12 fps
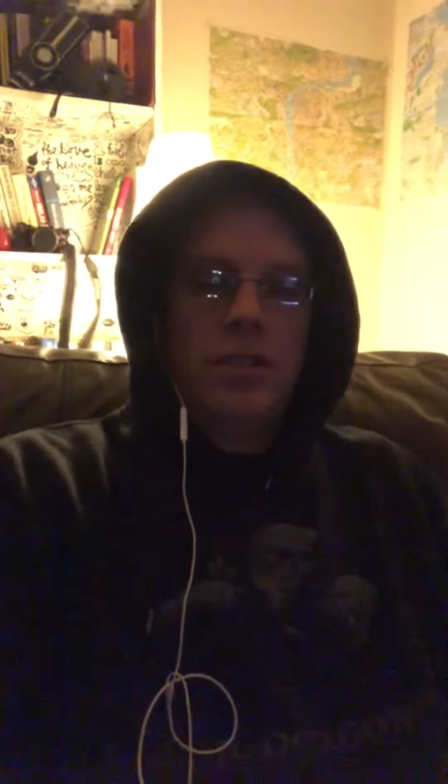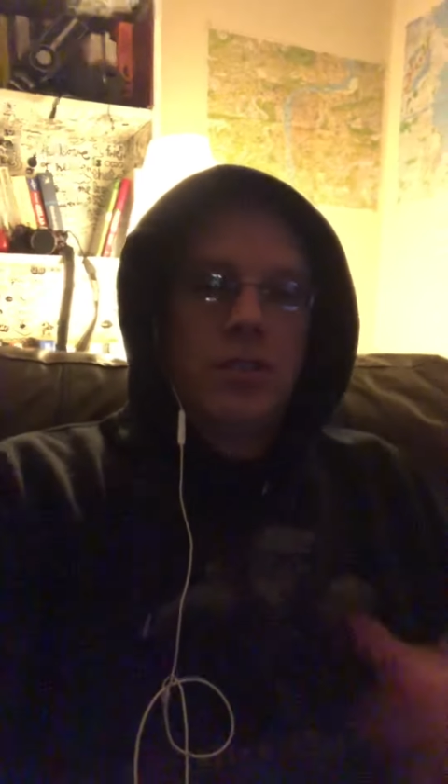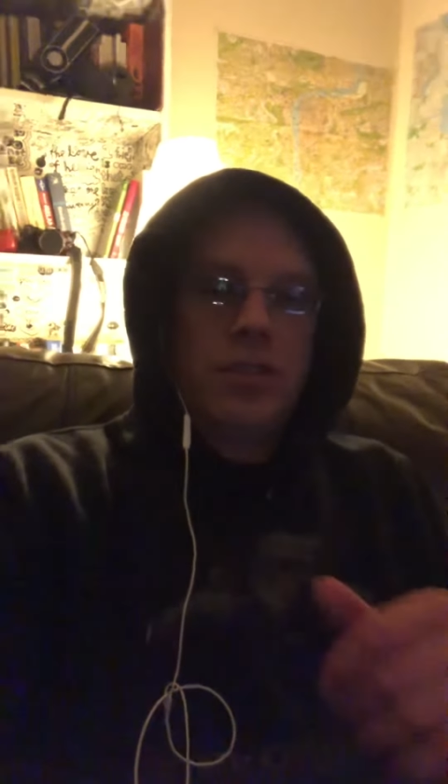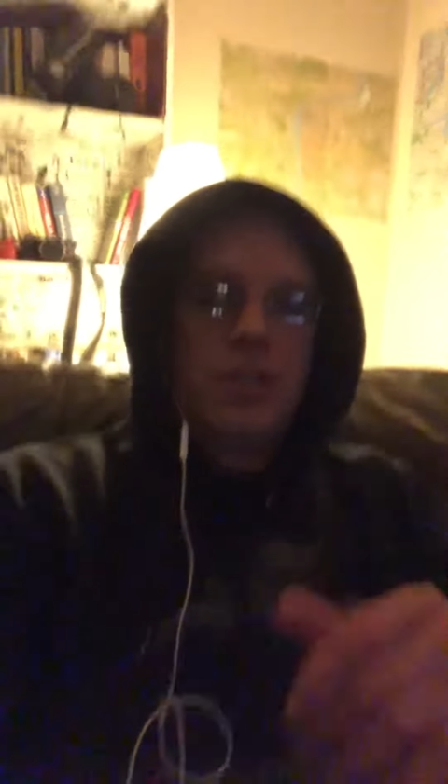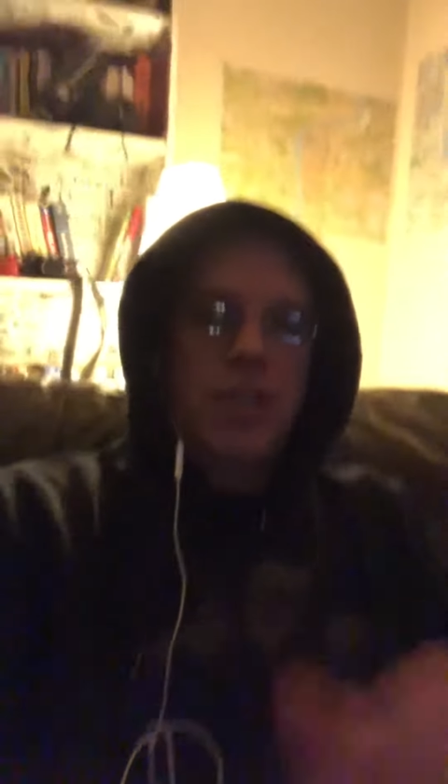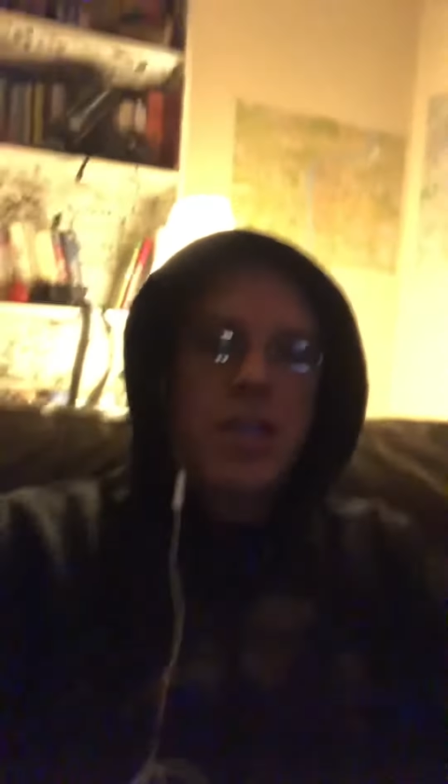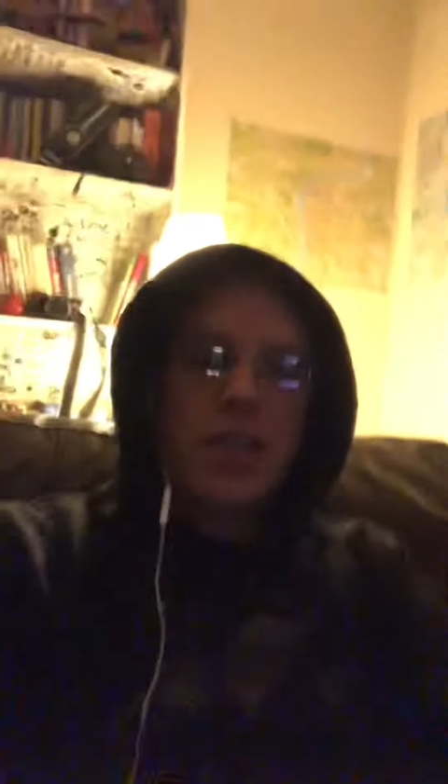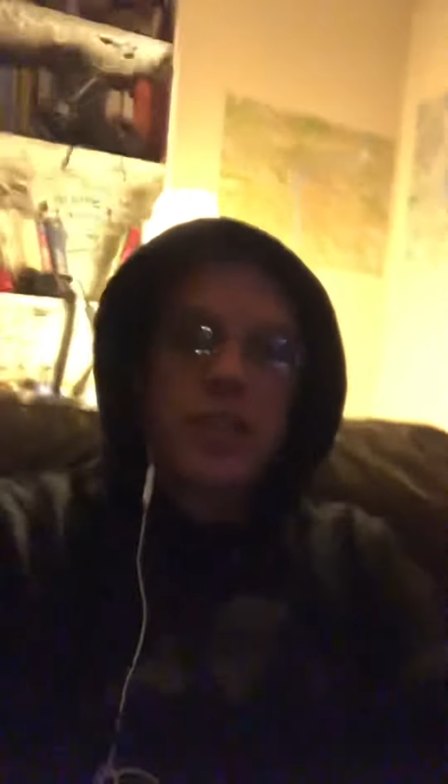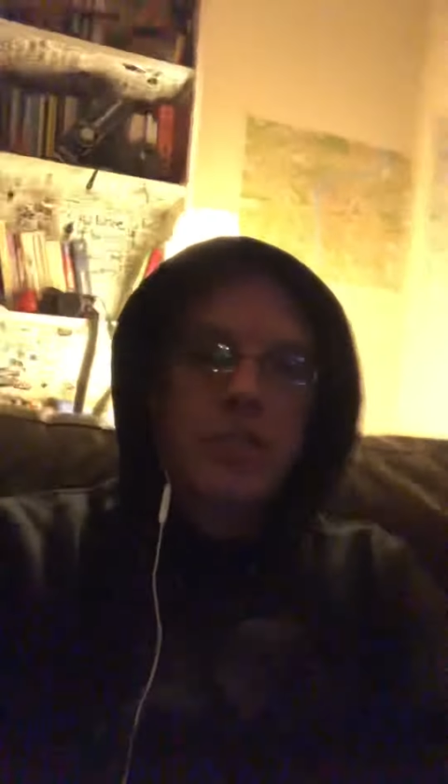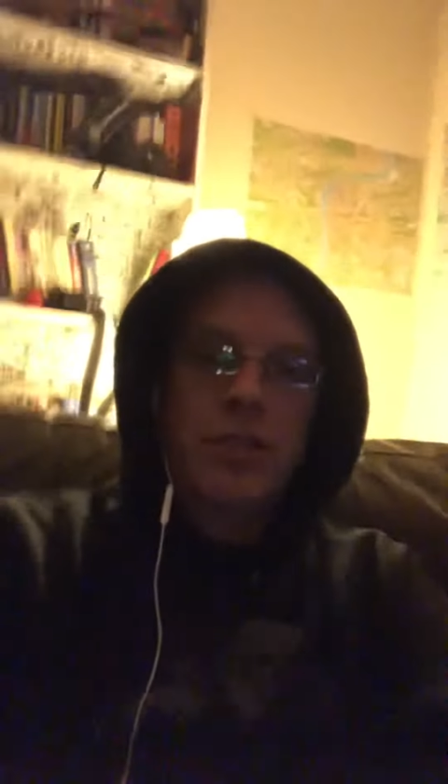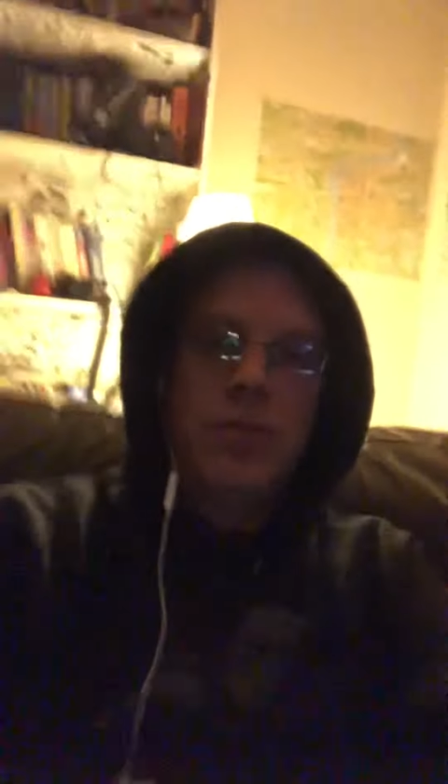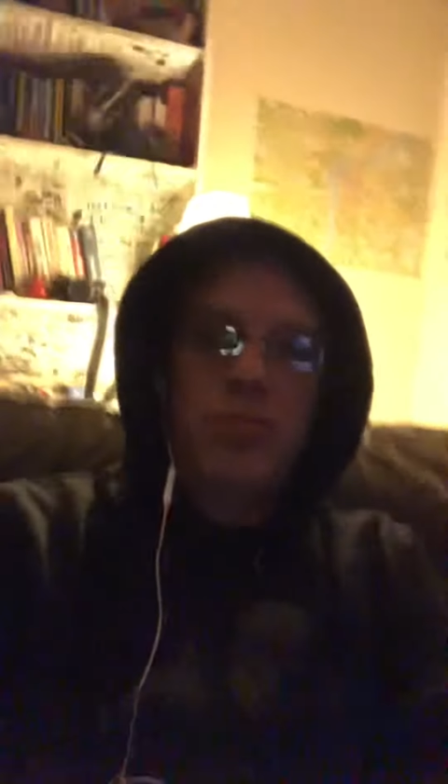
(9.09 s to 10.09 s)

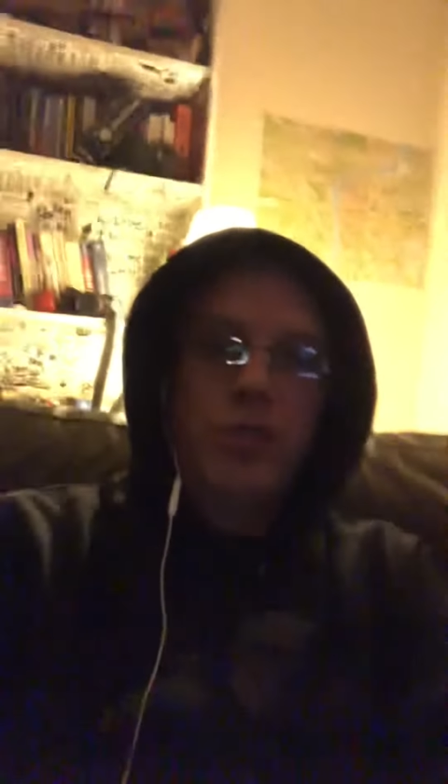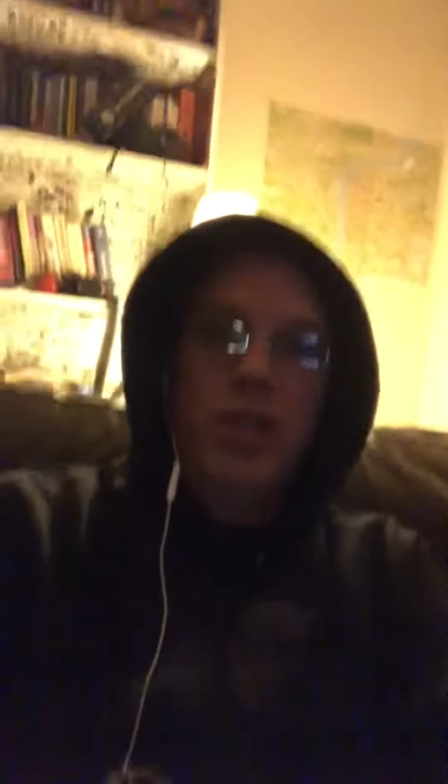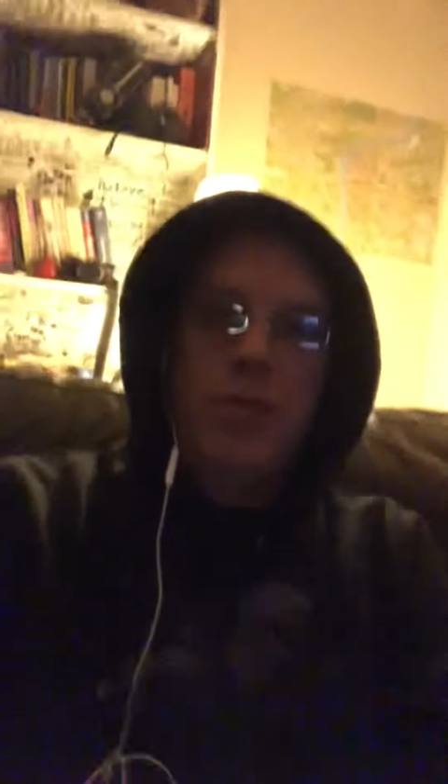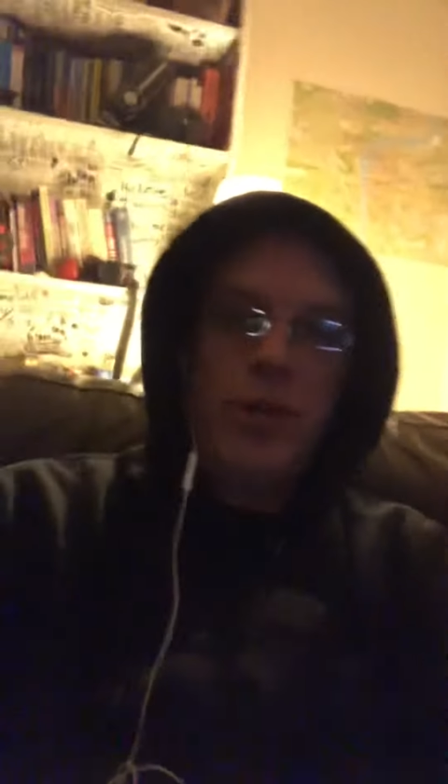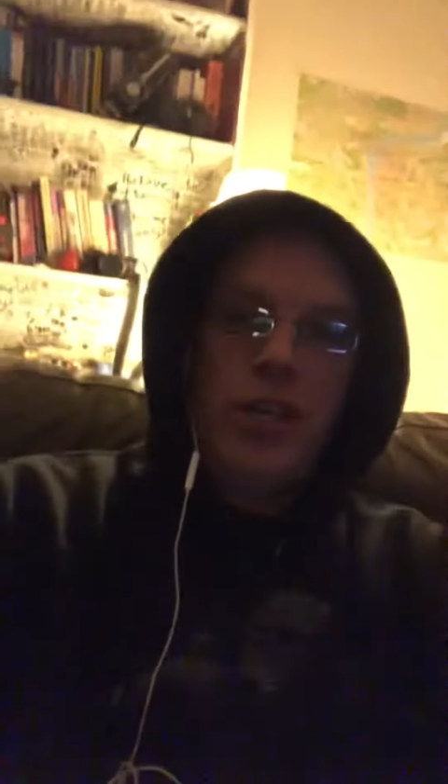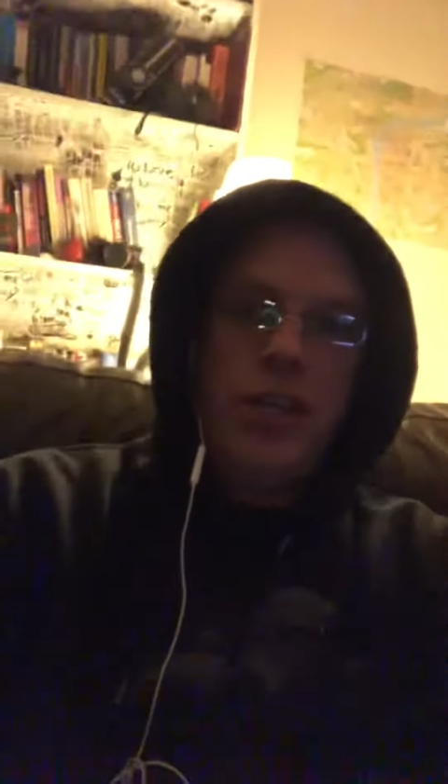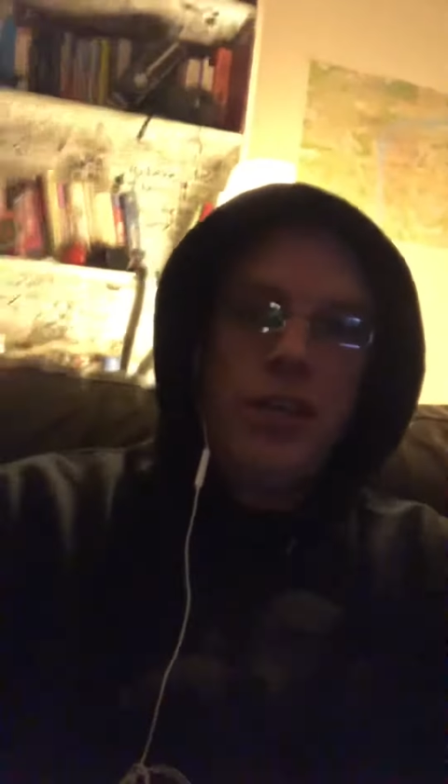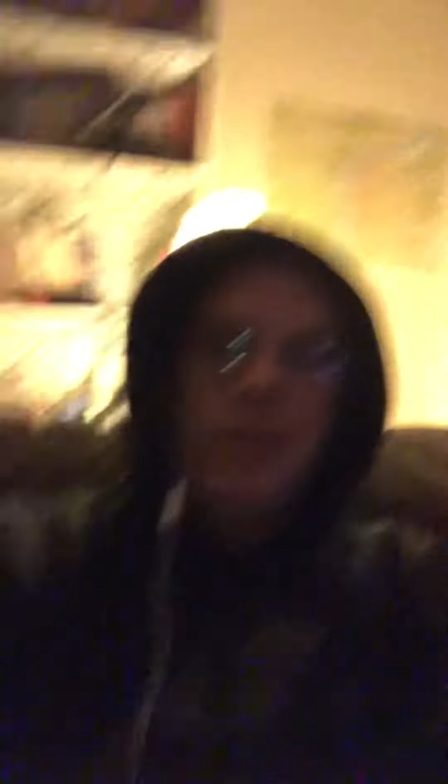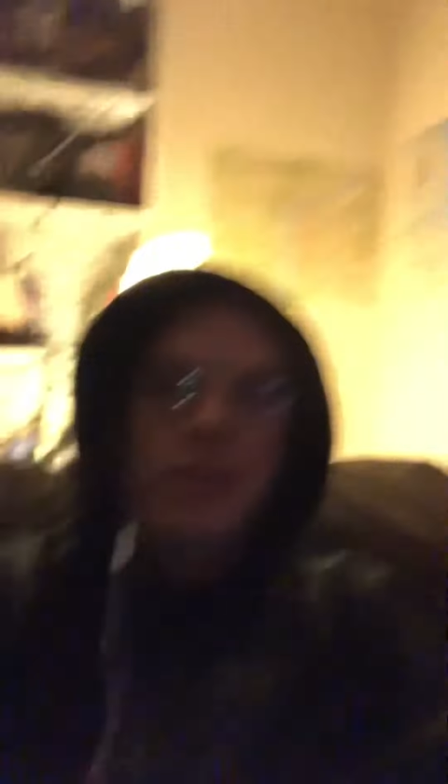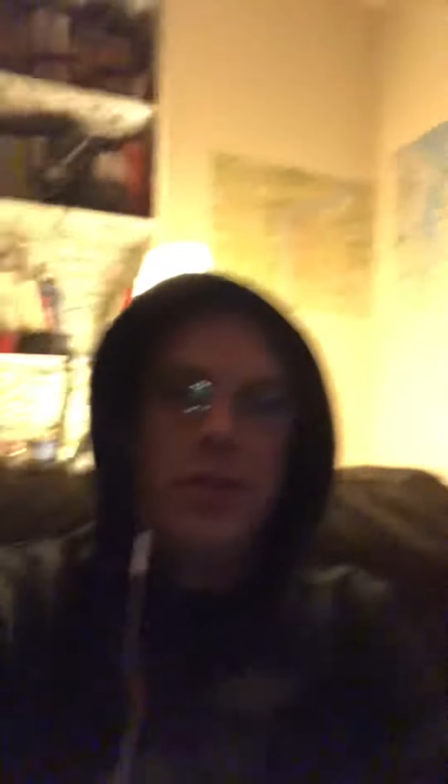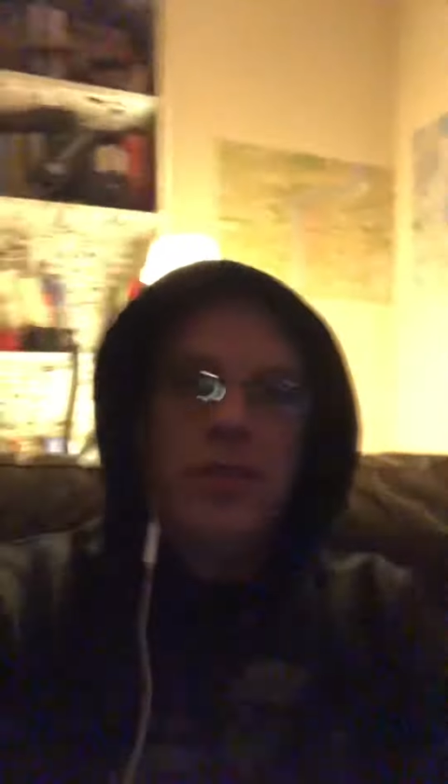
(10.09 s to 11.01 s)
stock plummeting.